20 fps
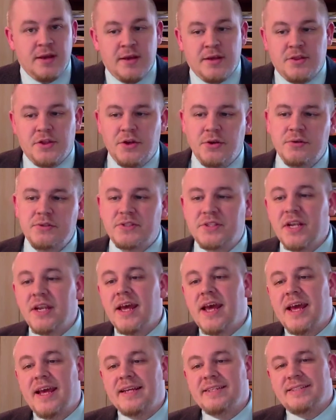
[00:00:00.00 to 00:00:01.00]
The news
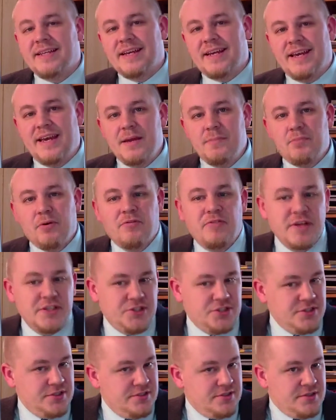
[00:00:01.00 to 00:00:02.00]
today is that key
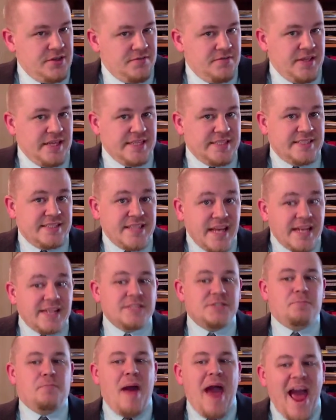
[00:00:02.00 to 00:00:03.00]
provisions of the
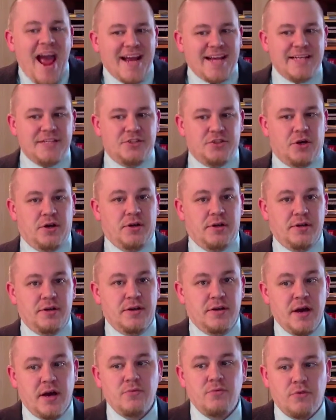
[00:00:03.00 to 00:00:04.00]
Senate's package
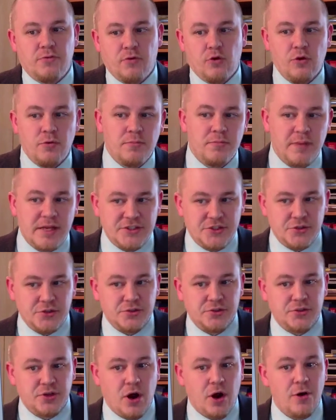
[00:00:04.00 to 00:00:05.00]
on gun reform
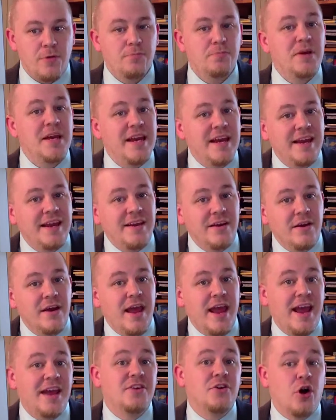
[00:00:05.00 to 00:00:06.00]
measures are being
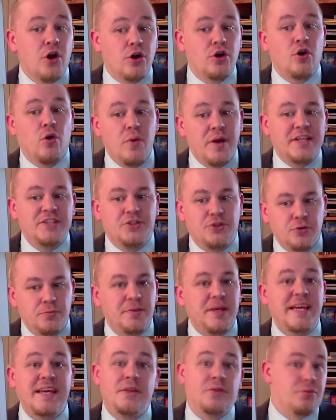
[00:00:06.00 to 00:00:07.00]
and are going to
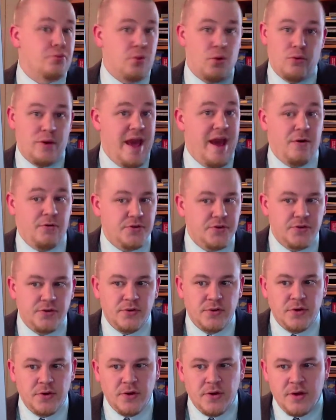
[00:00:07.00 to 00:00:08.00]
be thrown out.
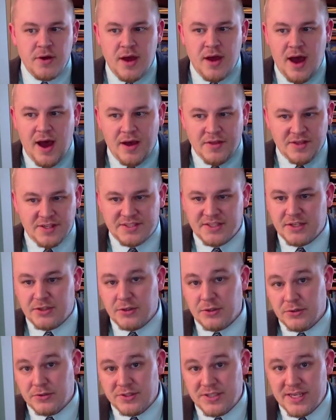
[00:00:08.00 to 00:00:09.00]
This
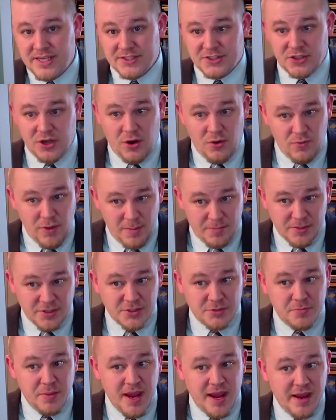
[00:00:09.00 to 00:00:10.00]
includes the assault
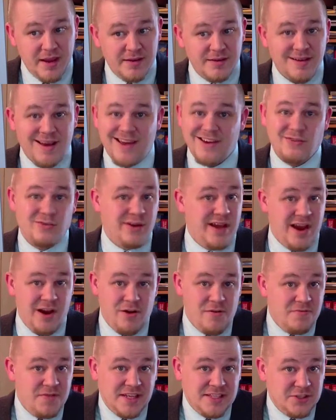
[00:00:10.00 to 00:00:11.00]
weapons ban. I don't
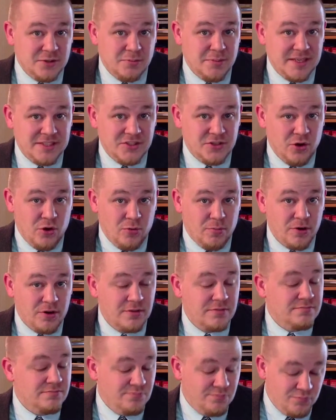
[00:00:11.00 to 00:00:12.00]
care if that's a
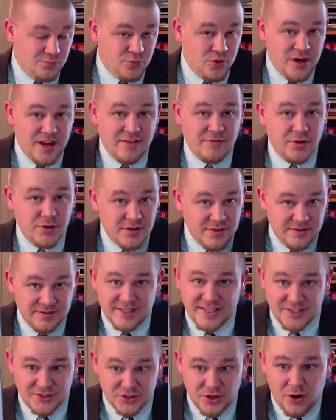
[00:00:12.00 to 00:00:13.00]
misnomer, whatever,
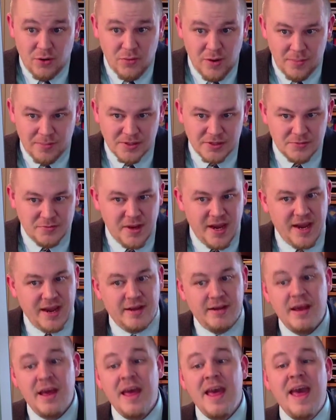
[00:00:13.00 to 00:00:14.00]
the assault weapons
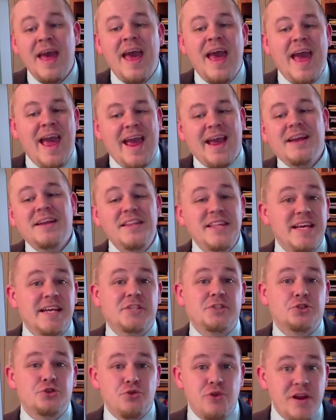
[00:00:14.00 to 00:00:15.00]
ban, and the
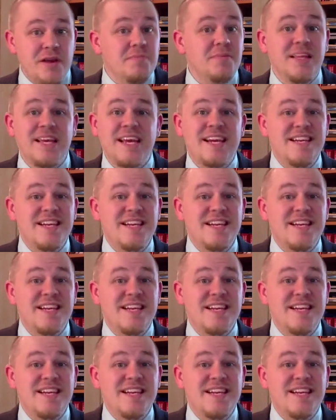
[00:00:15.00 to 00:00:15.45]
extremely